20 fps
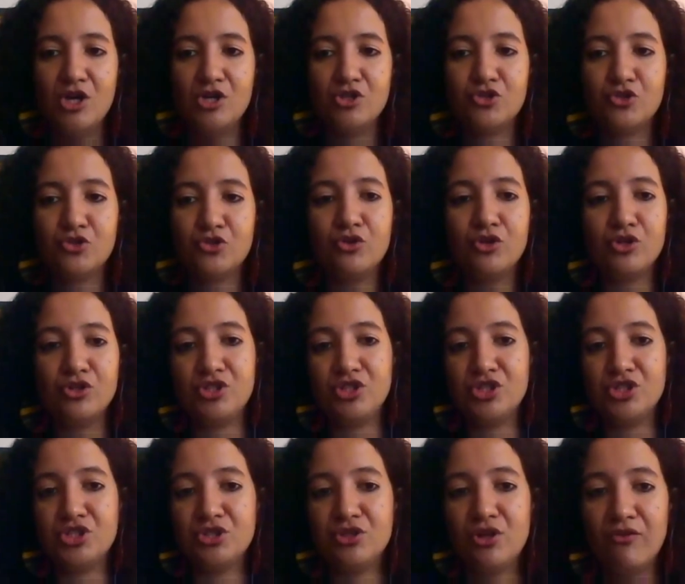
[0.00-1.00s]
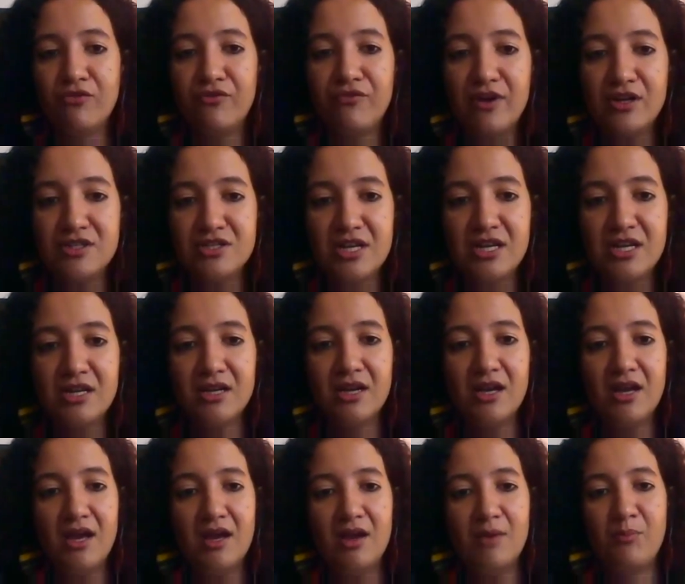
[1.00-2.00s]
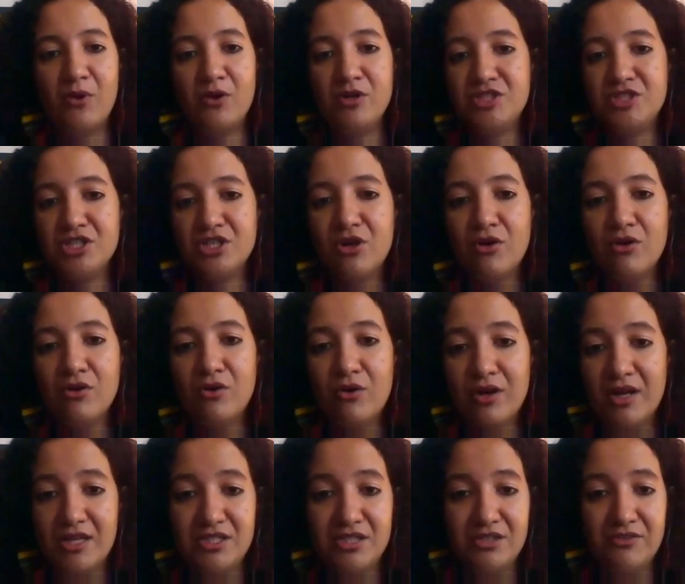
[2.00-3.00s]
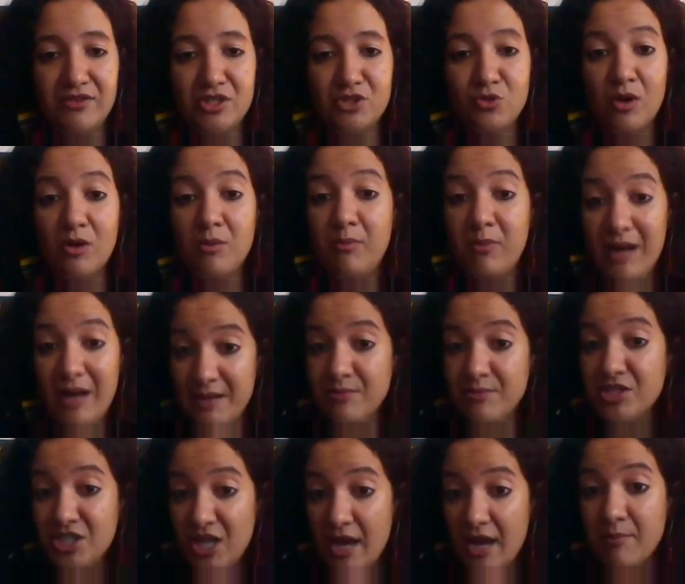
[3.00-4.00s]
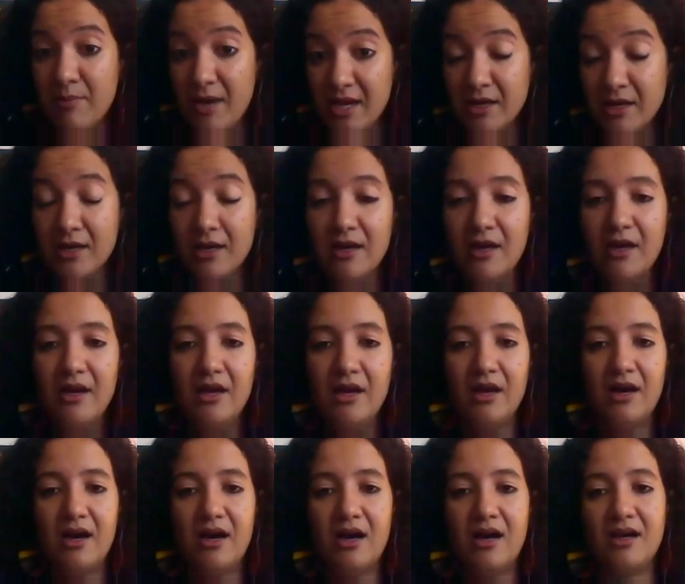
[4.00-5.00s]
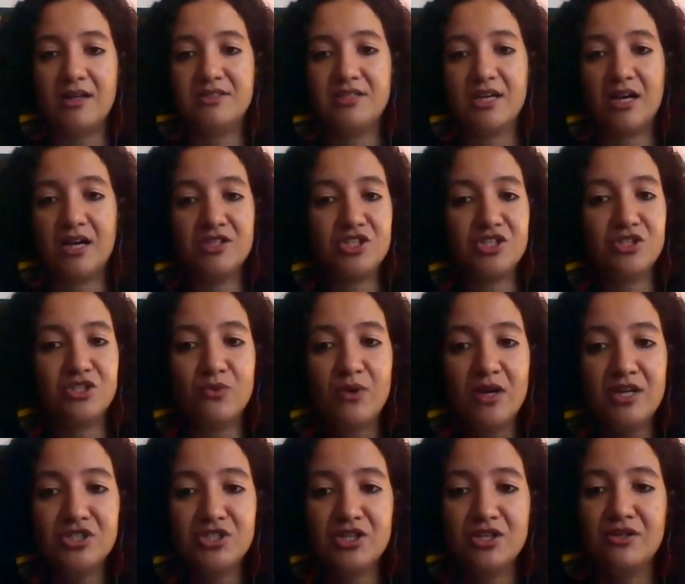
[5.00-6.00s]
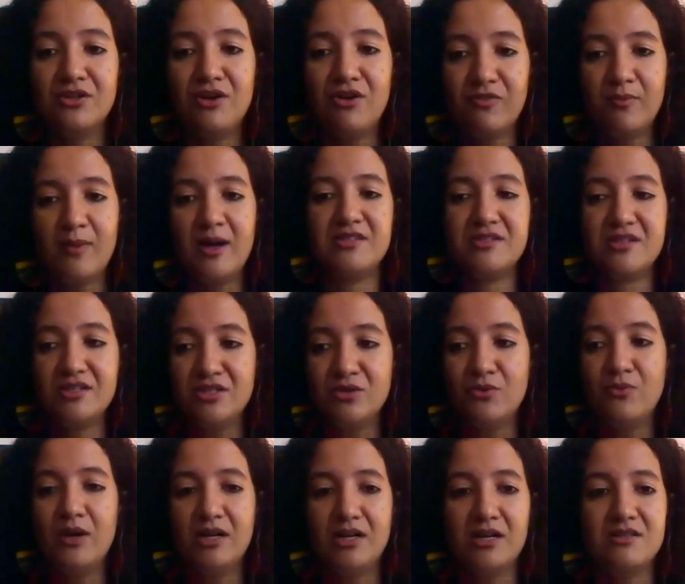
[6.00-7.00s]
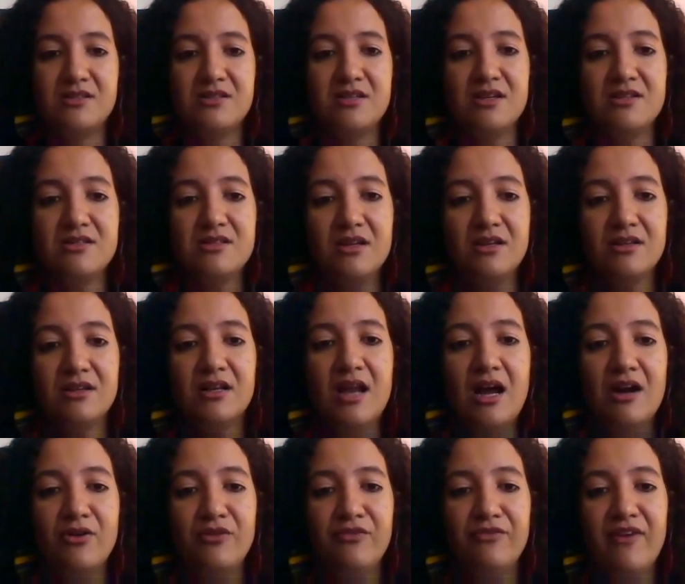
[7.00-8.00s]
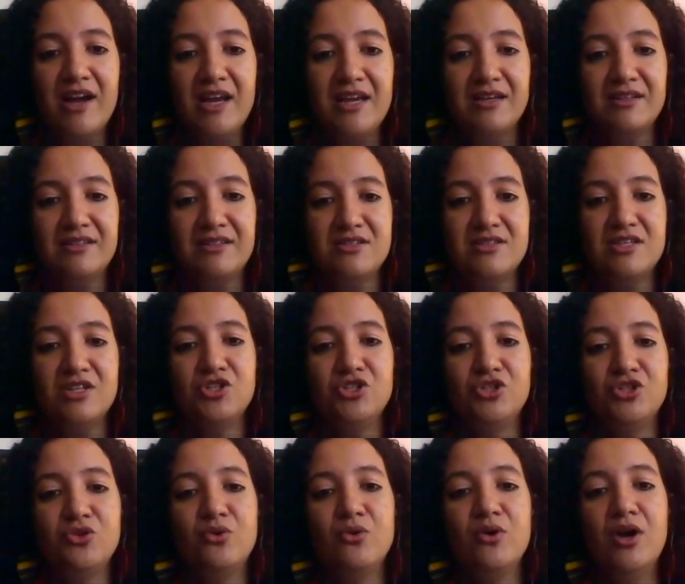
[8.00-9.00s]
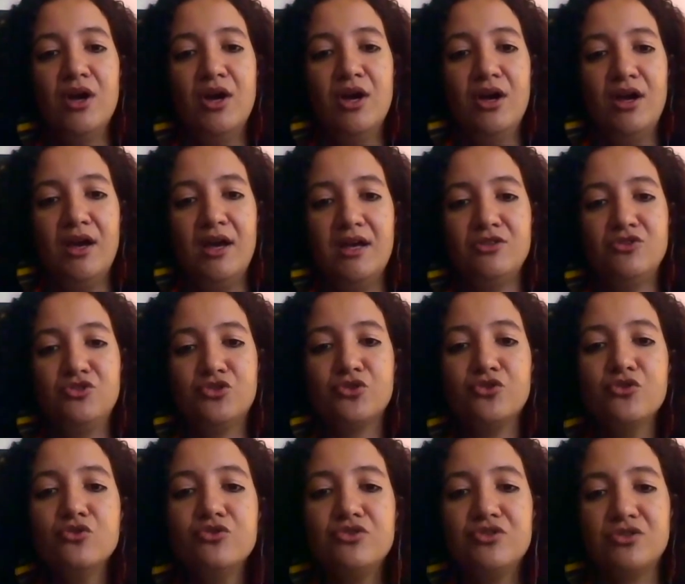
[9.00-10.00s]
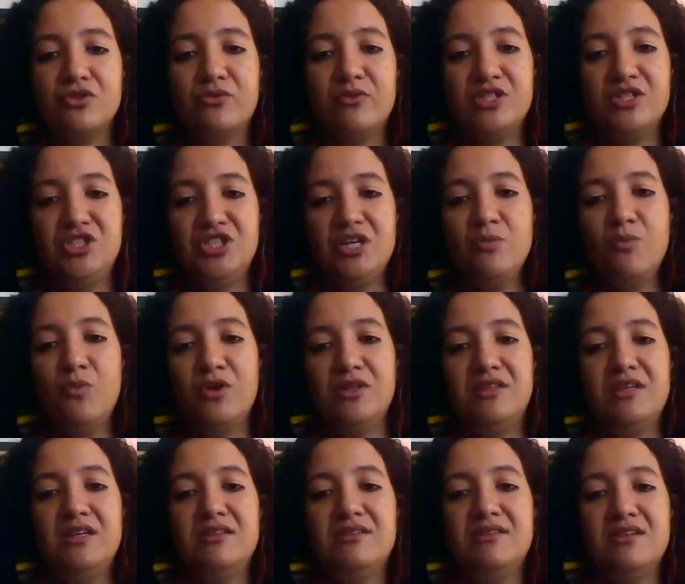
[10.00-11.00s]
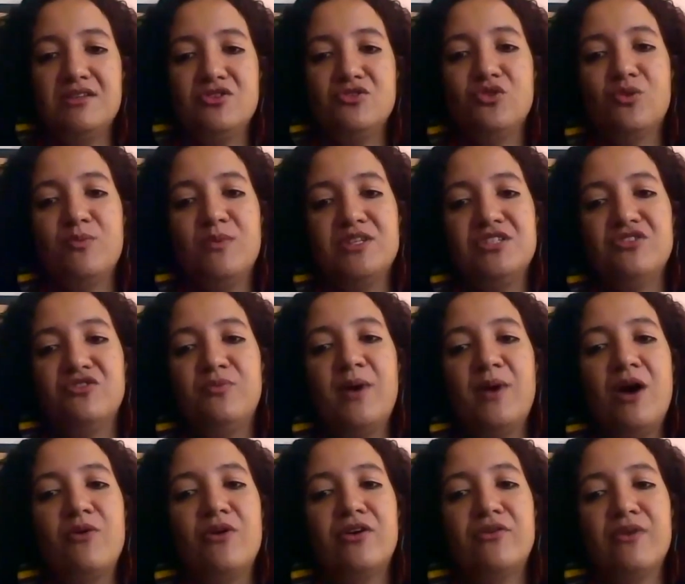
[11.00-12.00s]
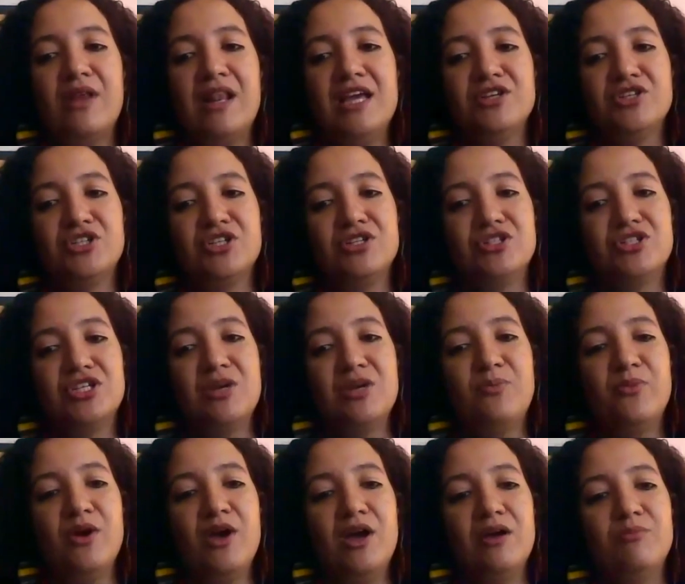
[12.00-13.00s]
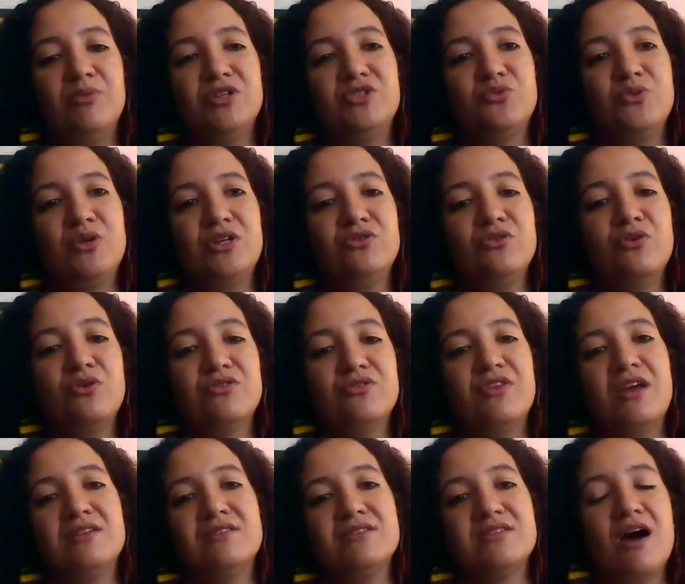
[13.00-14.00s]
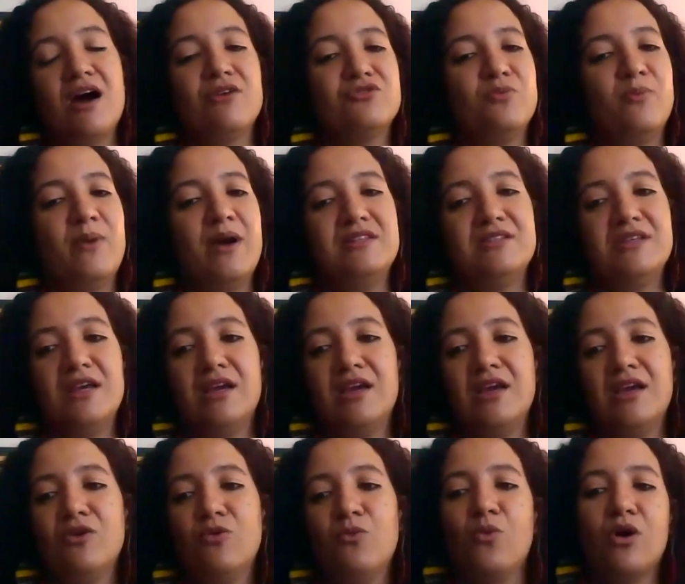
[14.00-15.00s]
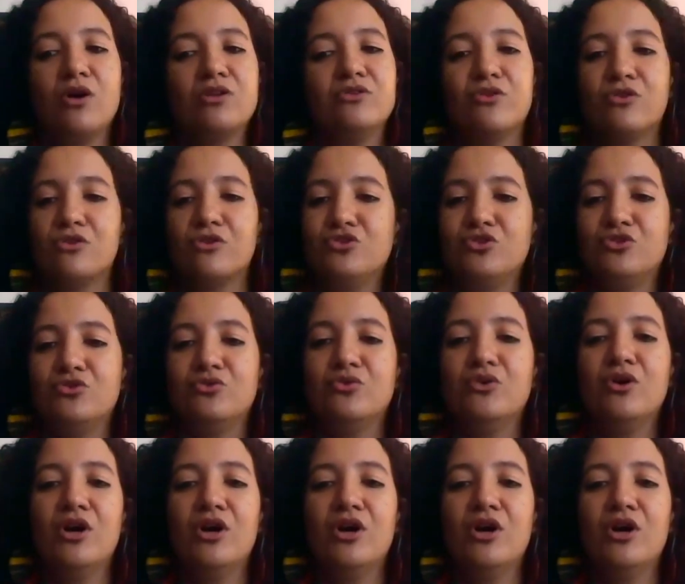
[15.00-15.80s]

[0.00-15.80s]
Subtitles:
through conditional funding, political or individual blame-shaming. The continuation of my study will consist in clarifying this issue and truth regime within this normative power relationship between North and South by taking one or two